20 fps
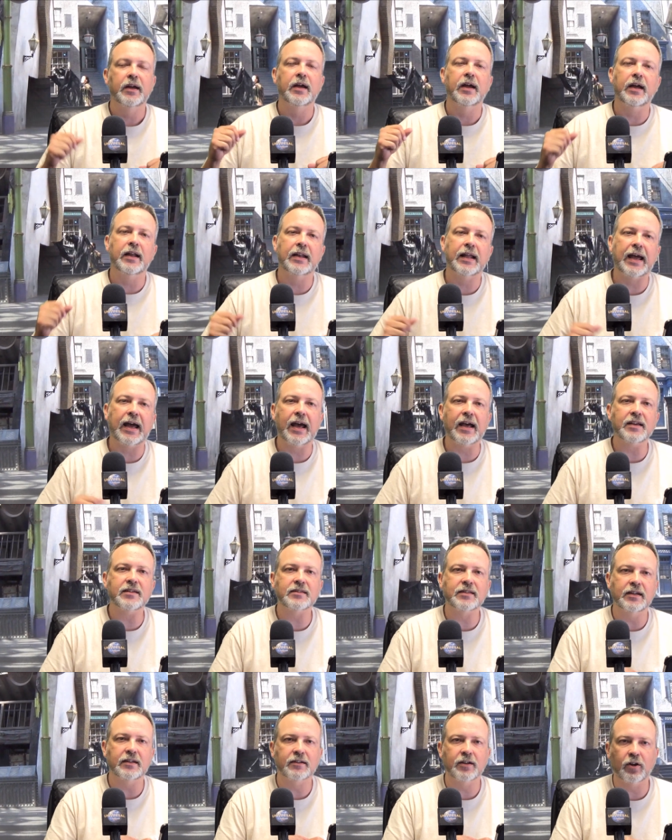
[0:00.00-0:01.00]
And as
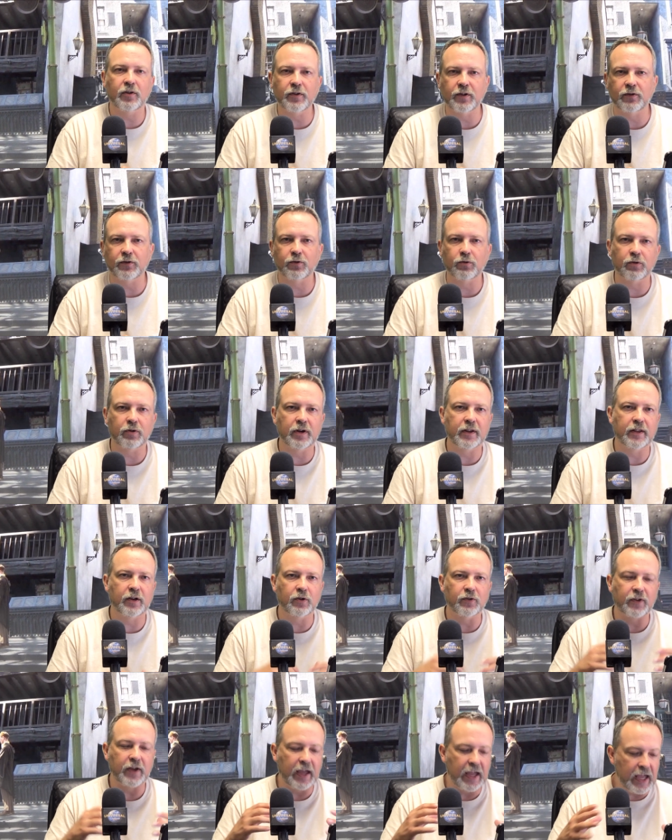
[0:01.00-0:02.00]
they tell the story,
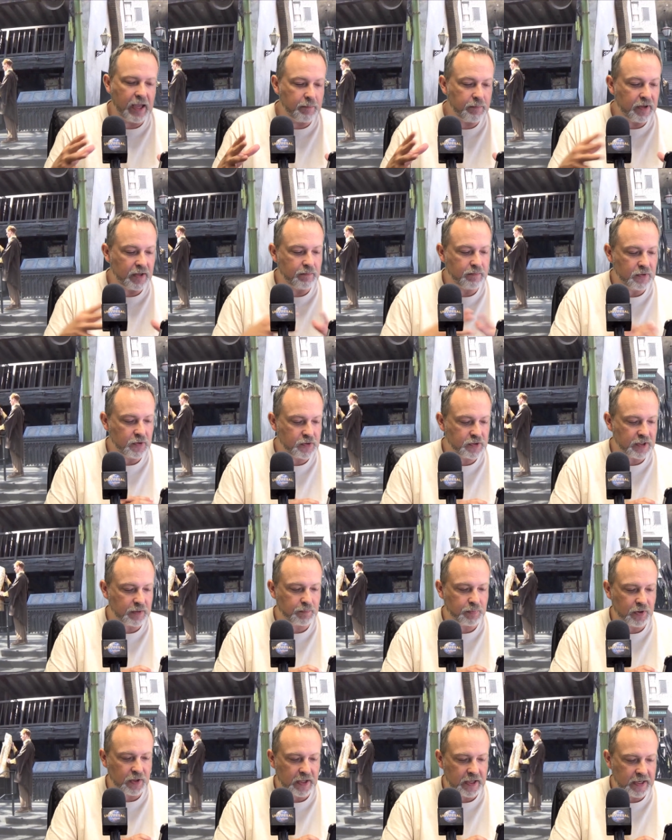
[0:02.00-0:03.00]
there's ambient music
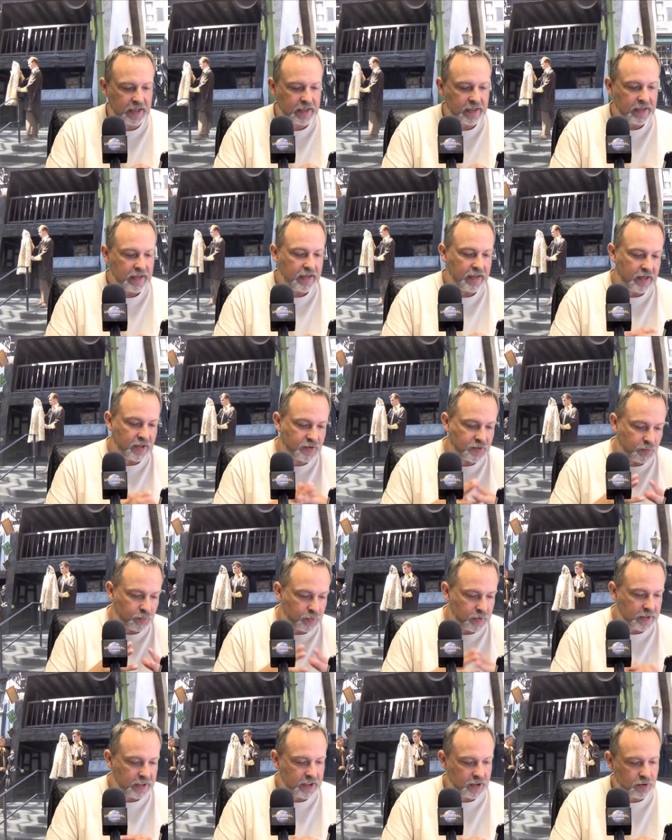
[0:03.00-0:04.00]
playing, and it's
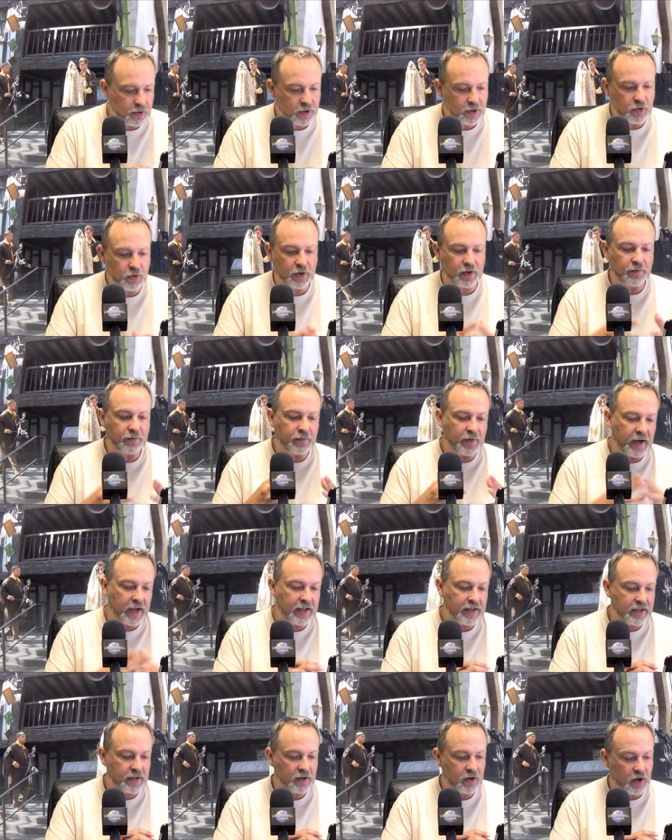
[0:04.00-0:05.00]
really good. You can
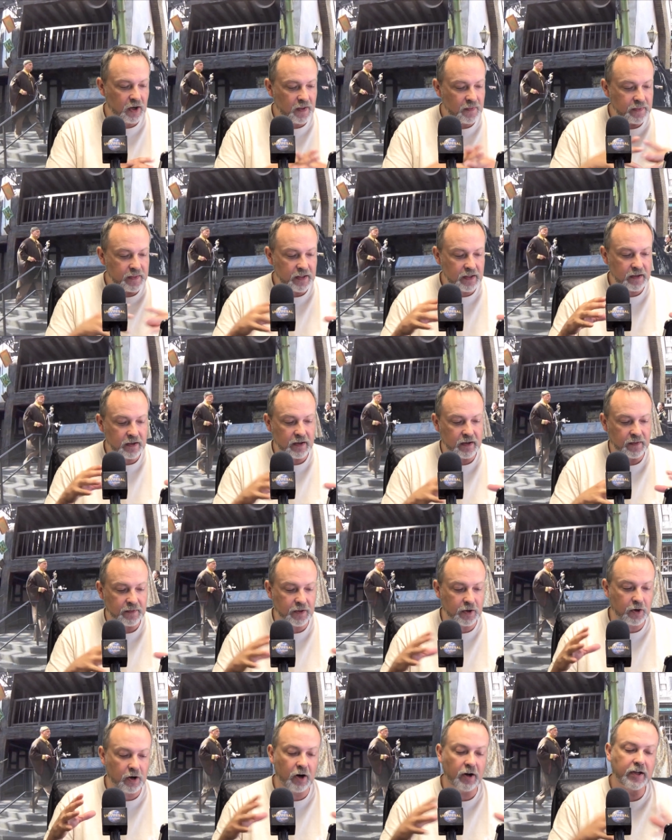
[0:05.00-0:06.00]
find it on
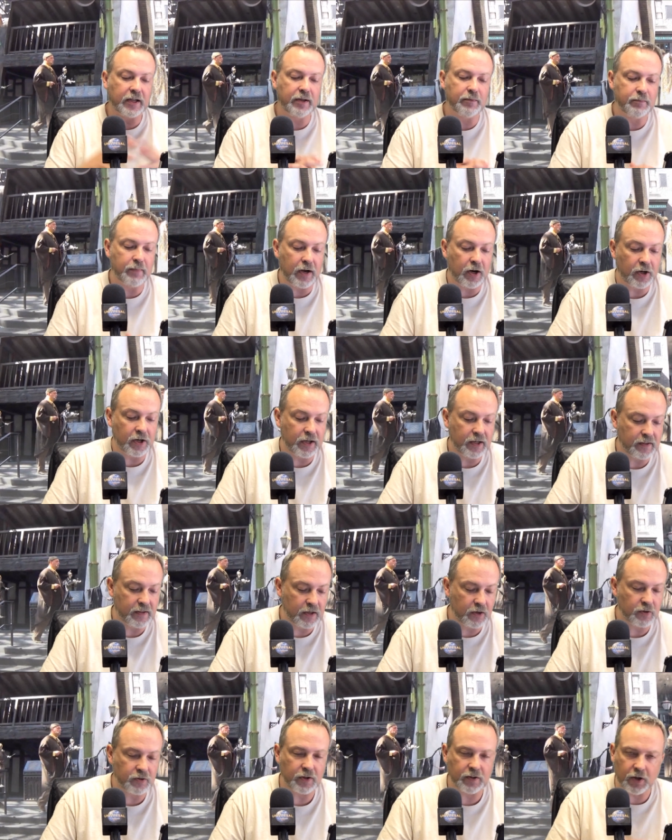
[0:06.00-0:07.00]
the Carket Market
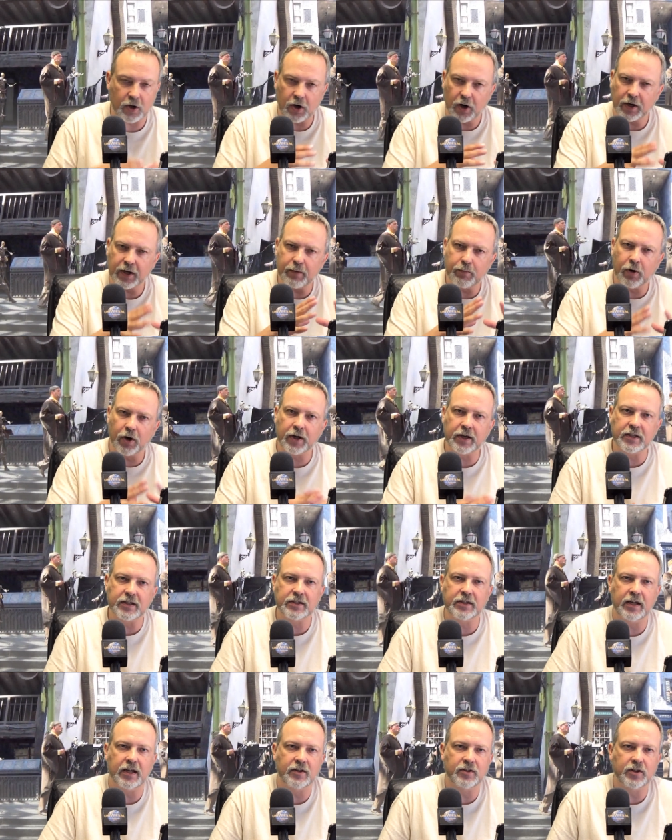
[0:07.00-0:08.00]
there, the Carket Market
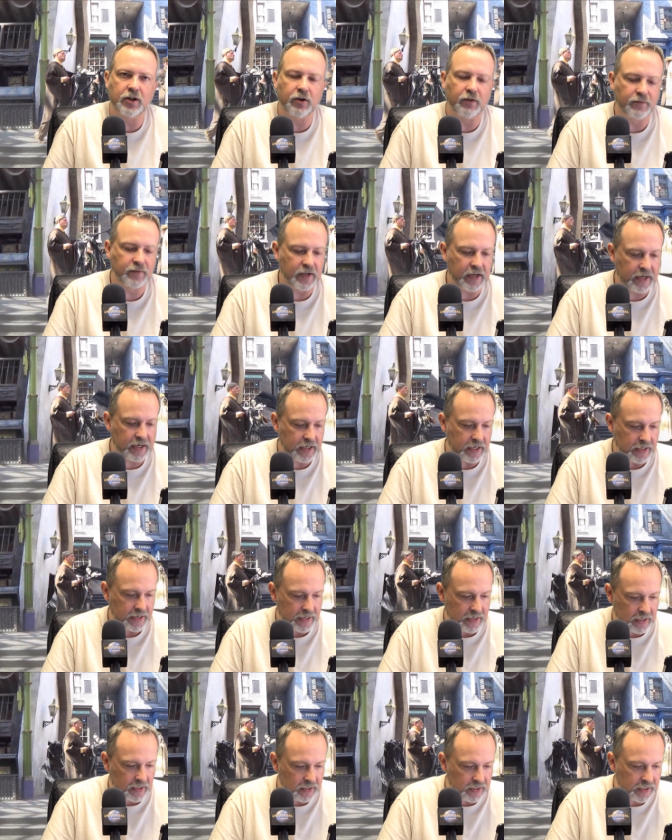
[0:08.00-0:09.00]
stage there of
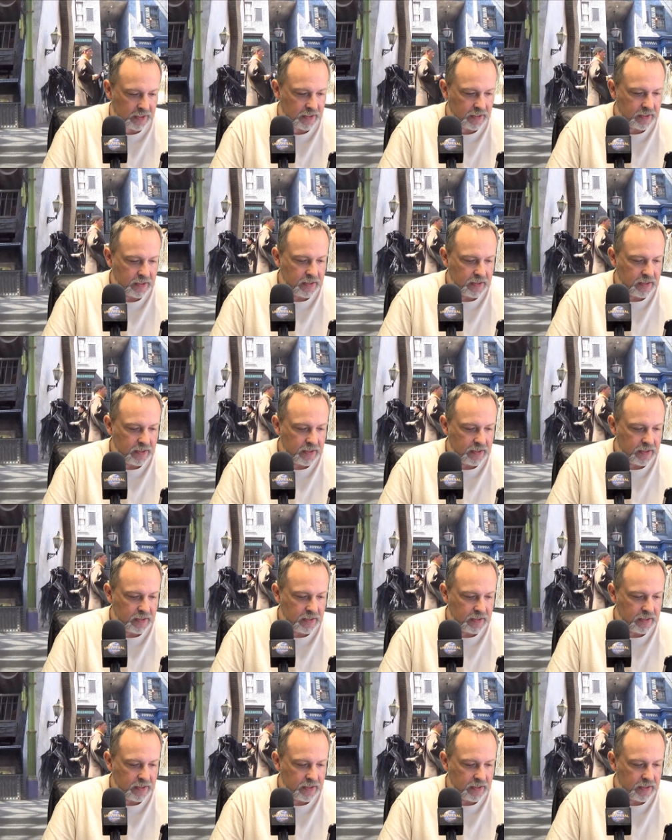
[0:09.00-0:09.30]
Diagon Alley.